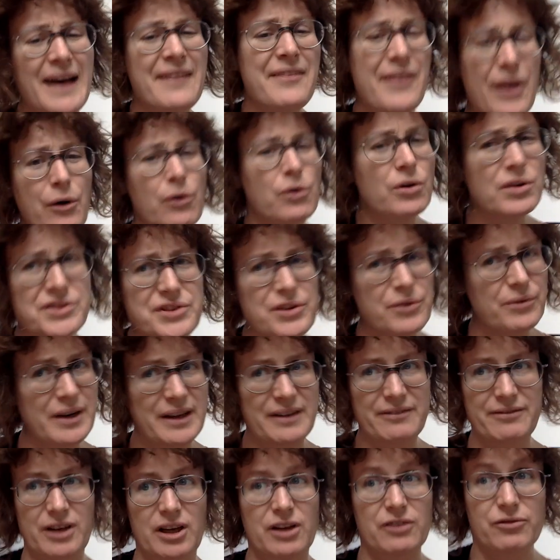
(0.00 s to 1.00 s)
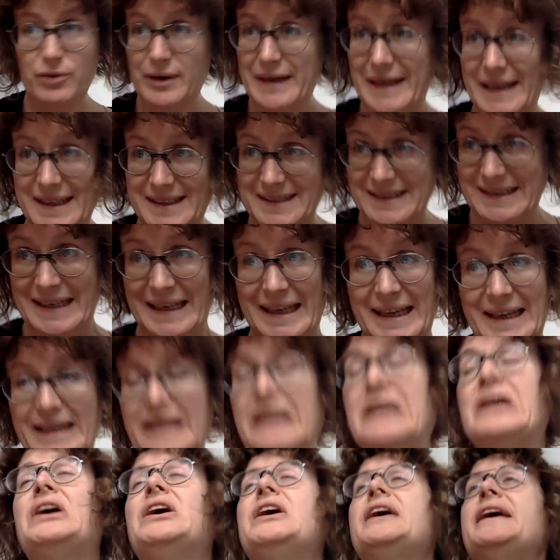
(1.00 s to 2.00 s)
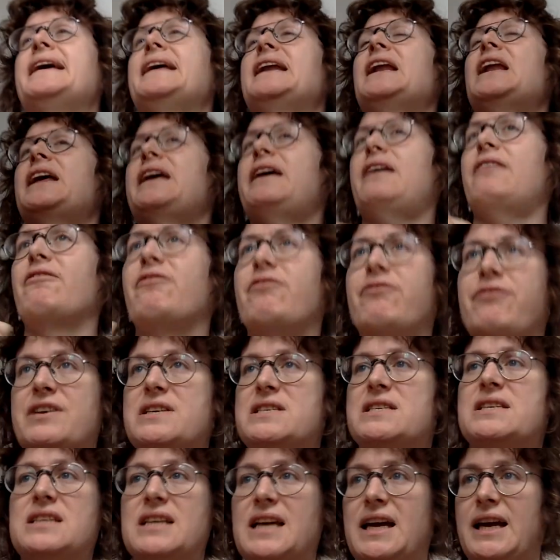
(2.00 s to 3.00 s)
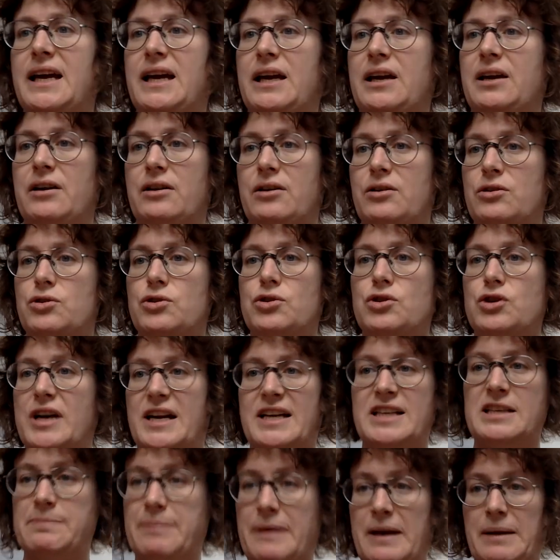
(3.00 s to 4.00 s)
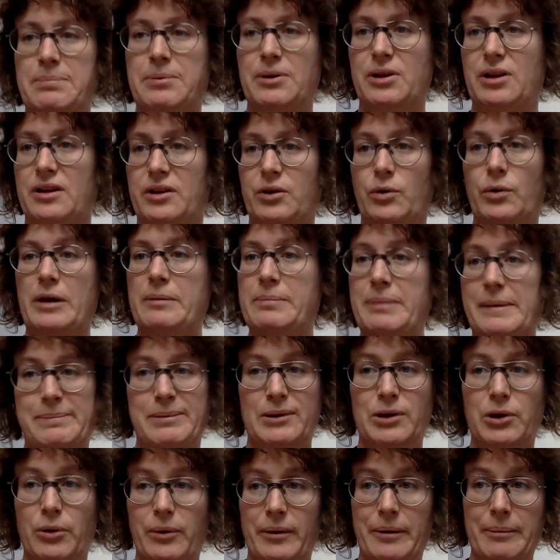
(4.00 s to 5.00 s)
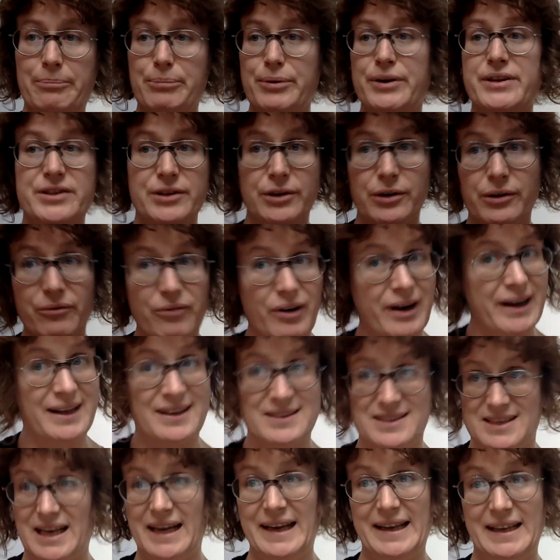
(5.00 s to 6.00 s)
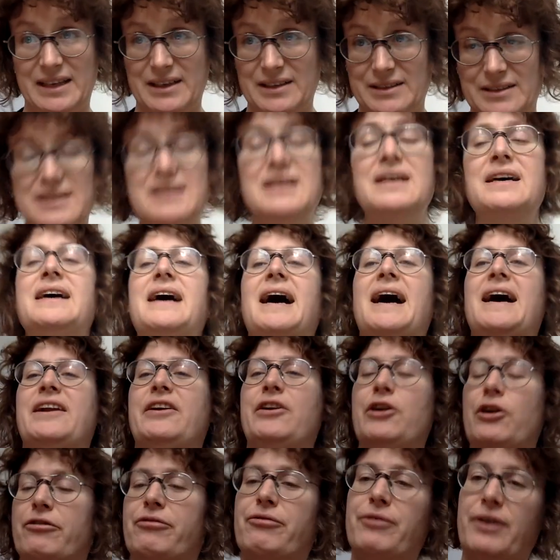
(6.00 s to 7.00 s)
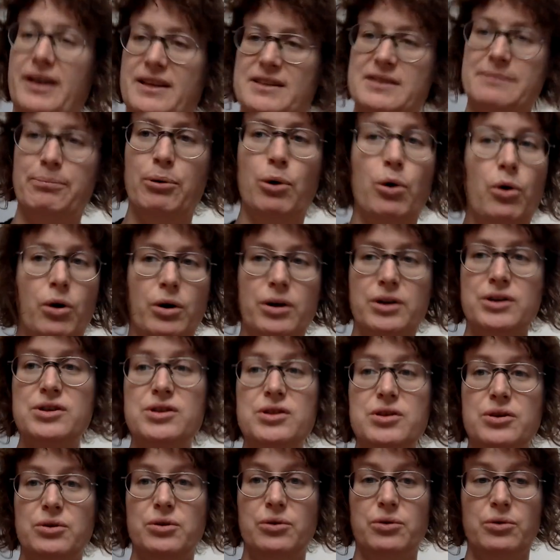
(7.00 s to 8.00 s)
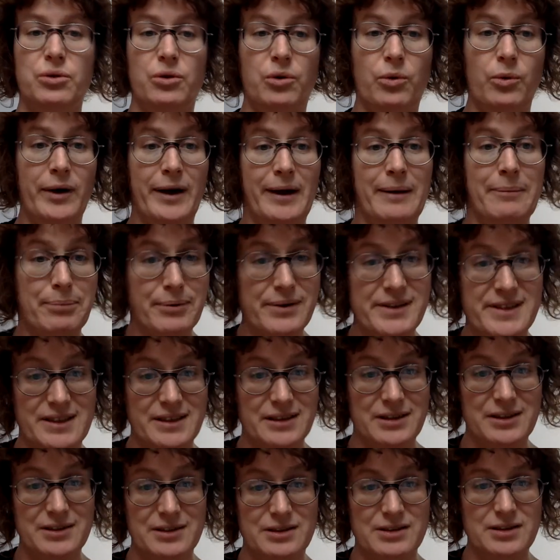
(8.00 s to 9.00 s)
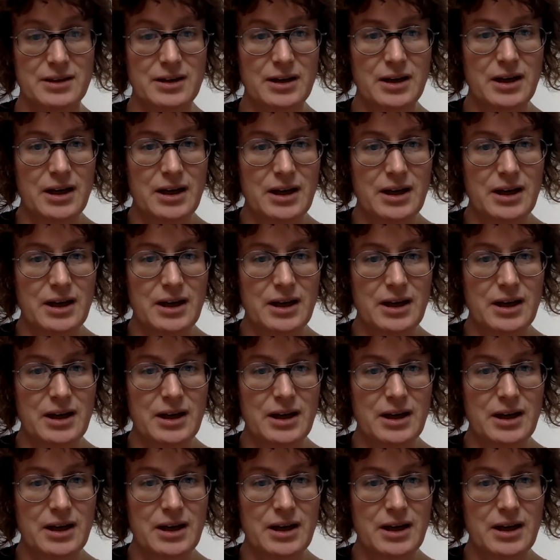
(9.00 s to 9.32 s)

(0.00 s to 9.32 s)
they're also really involved, relatedly, in like visiting trans people and queer people who are in prison on Rikers Island, and in offering support to queer prisoners.